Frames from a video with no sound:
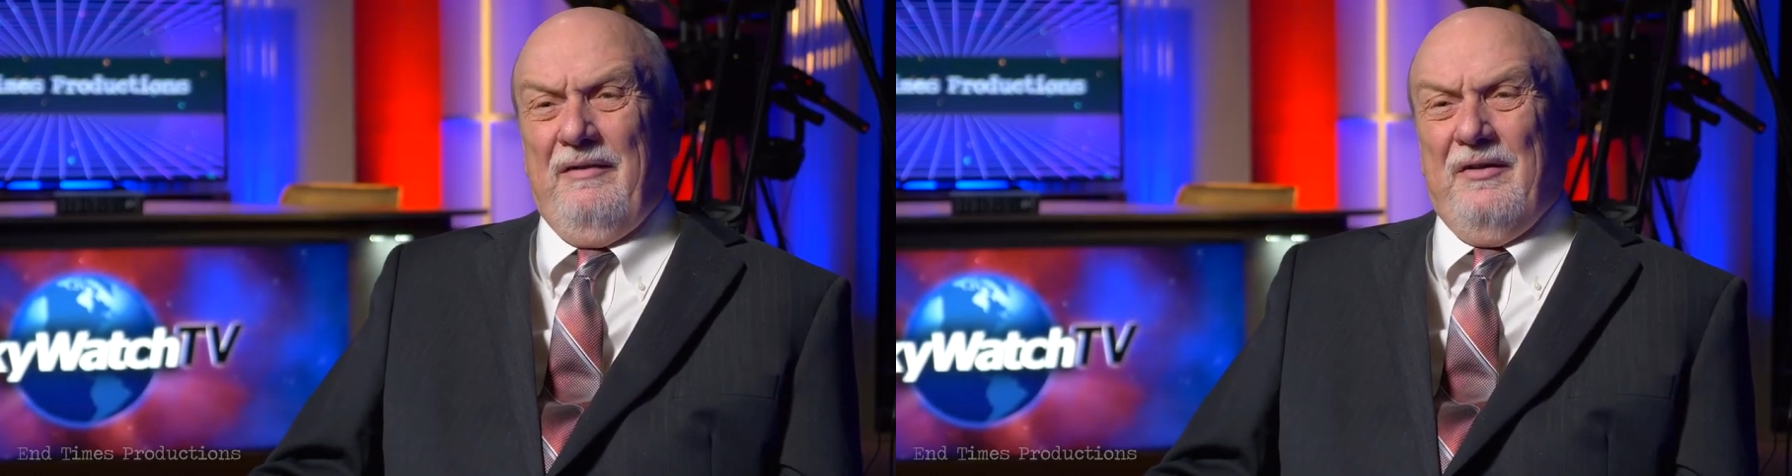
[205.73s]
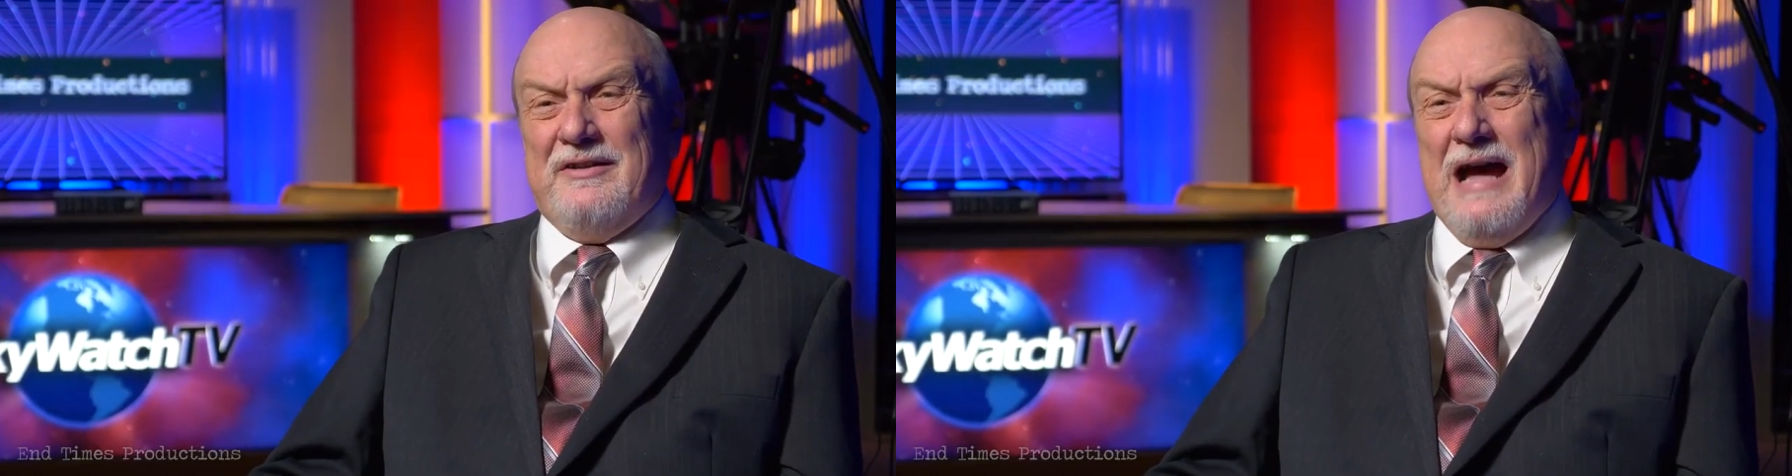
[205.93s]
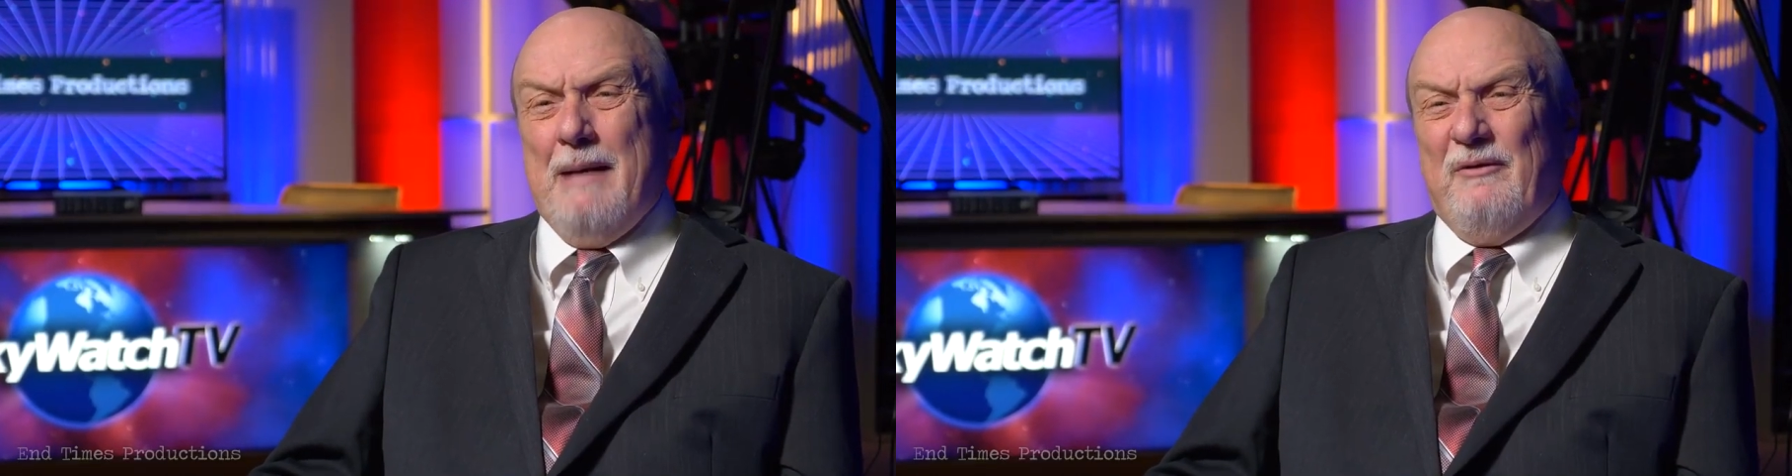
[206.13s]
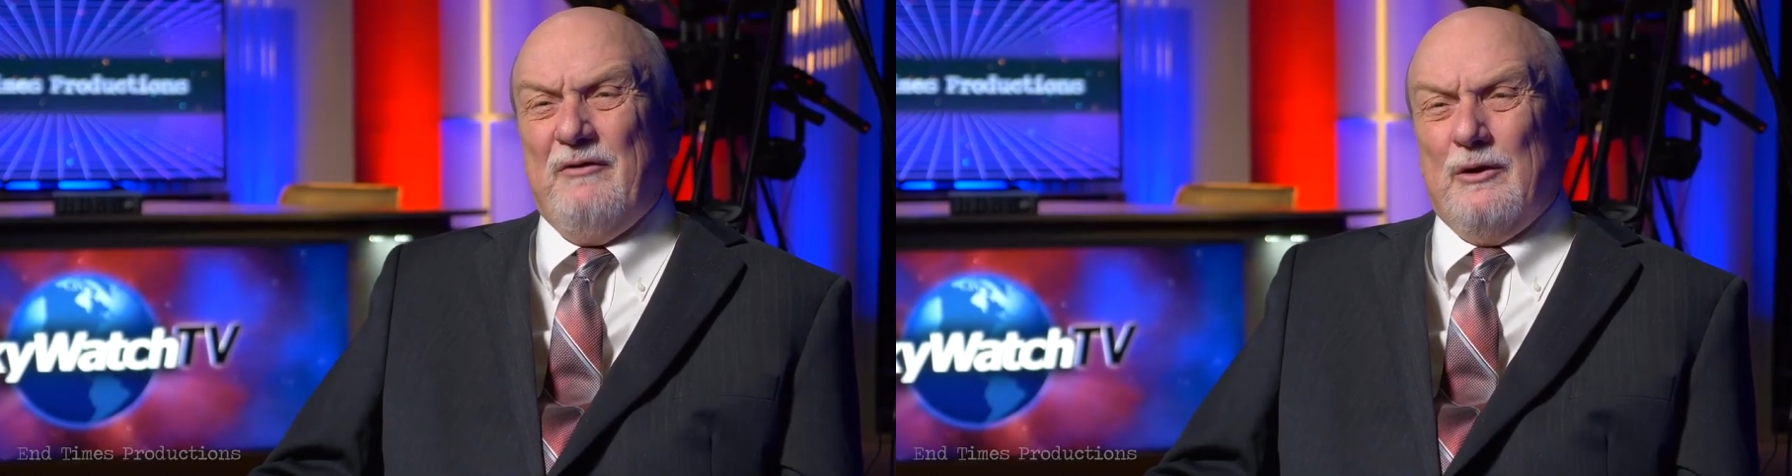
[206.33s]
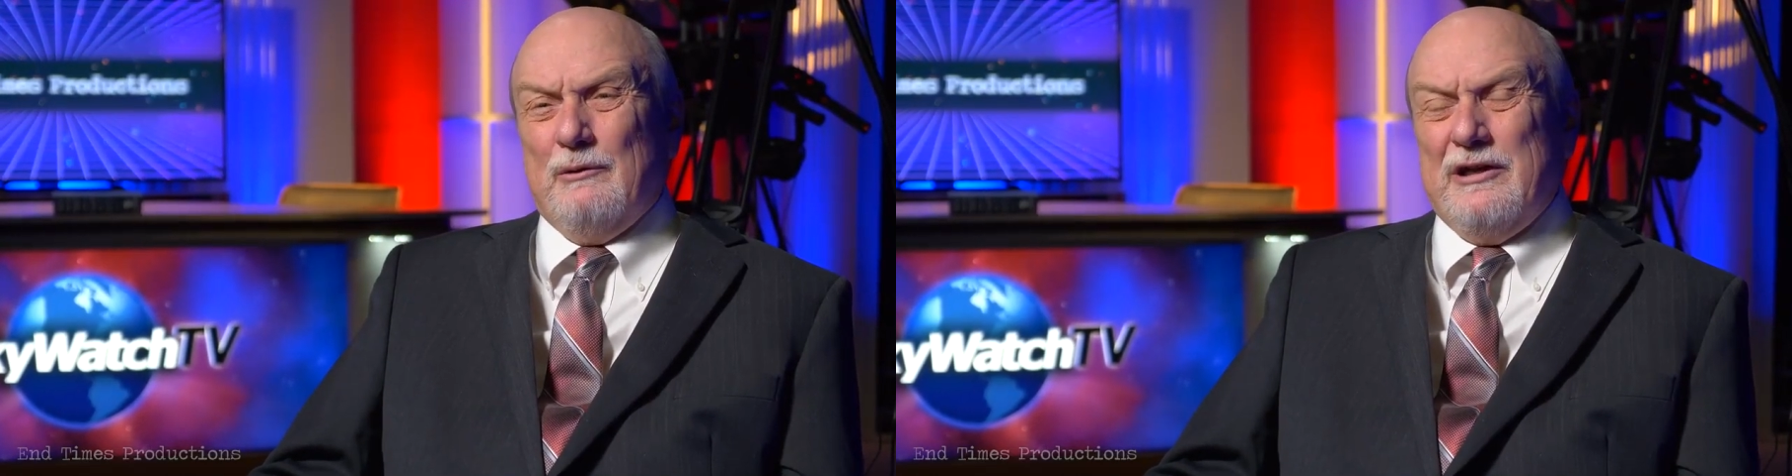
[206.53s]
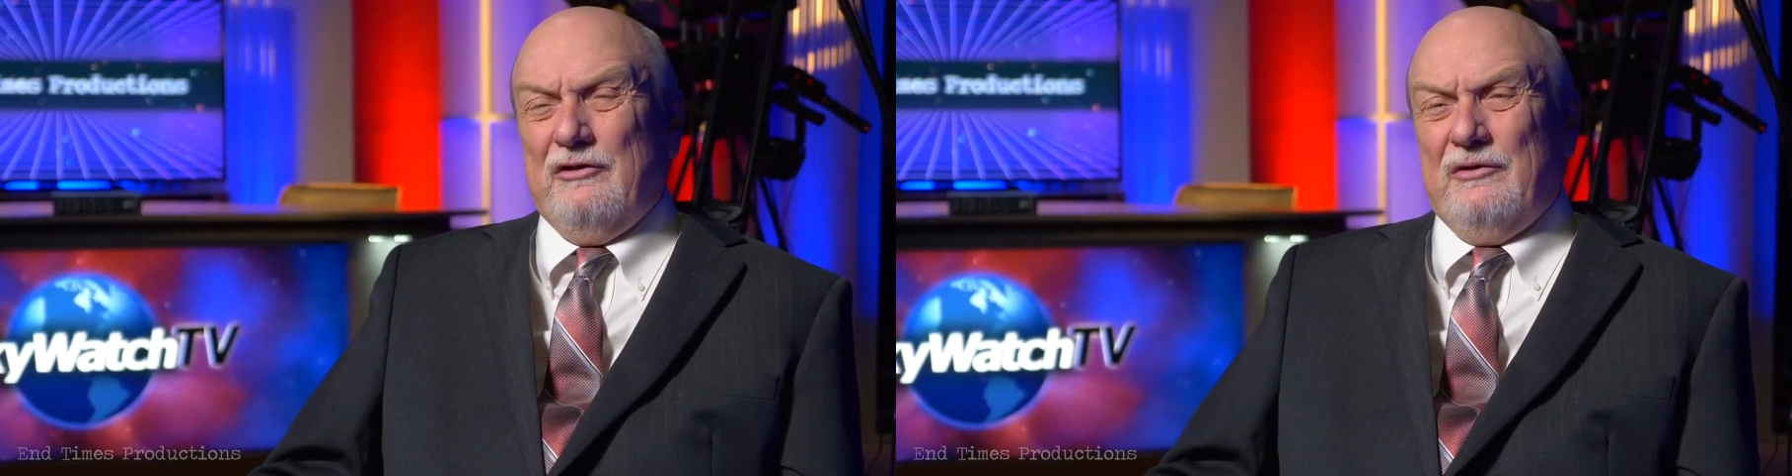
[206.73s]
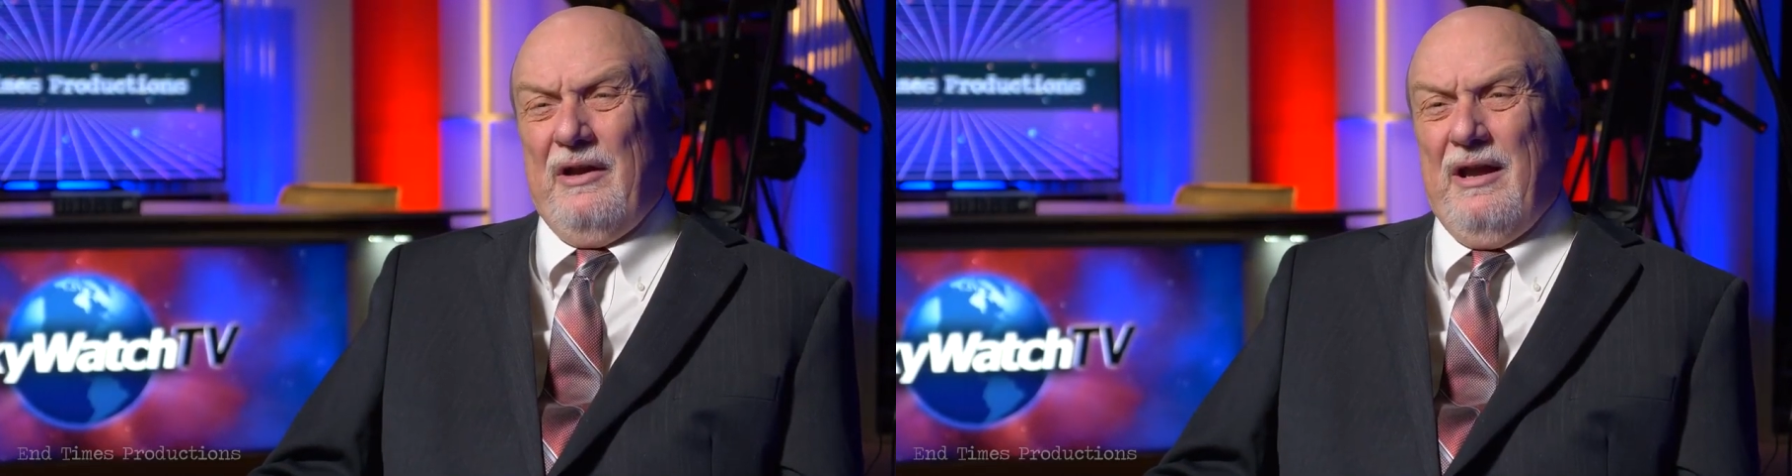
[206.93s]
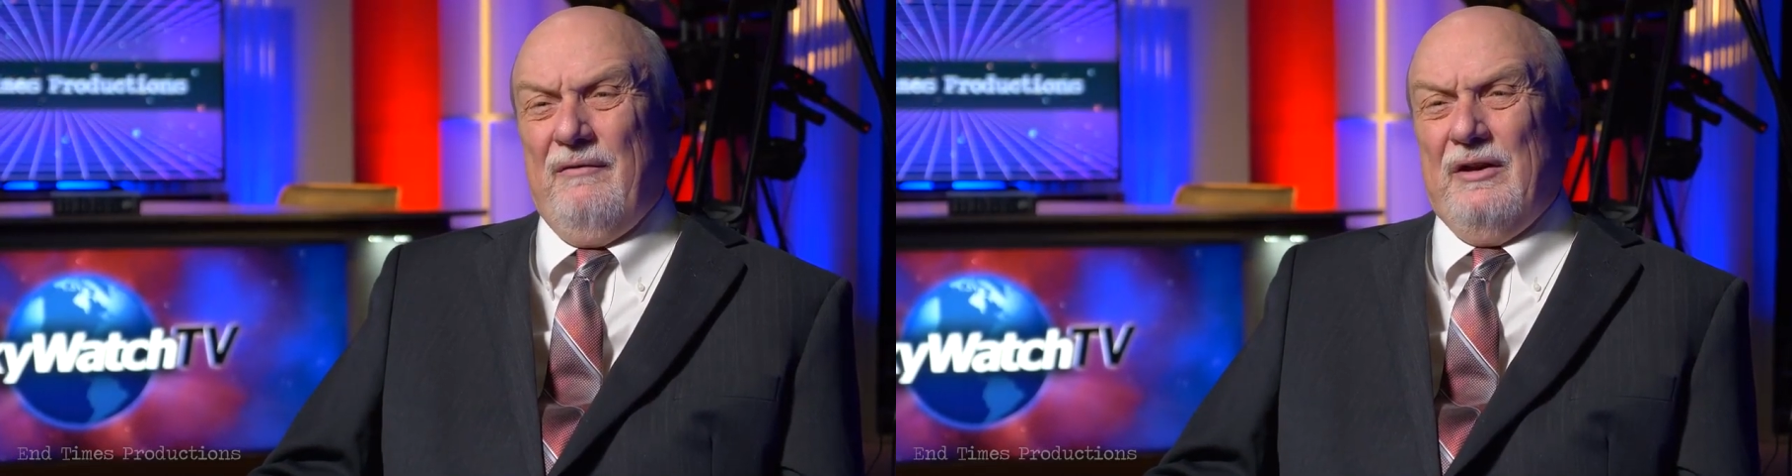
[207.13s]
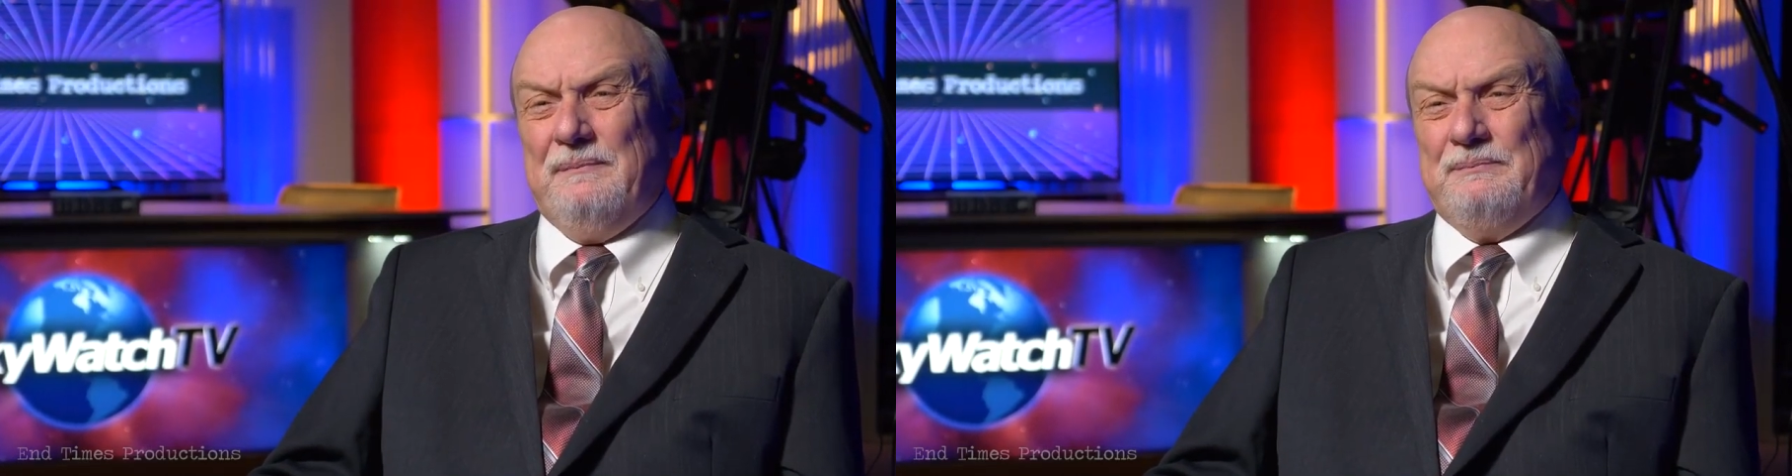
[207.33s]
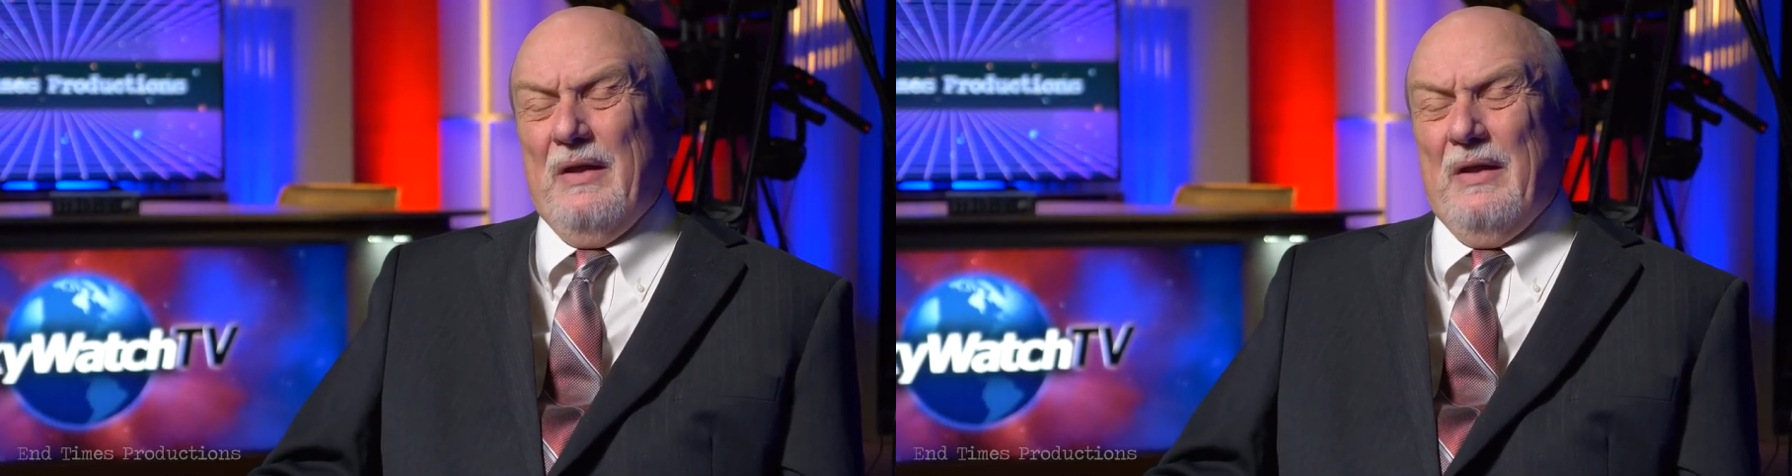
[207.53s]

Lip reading: and the top of it reached to heaven.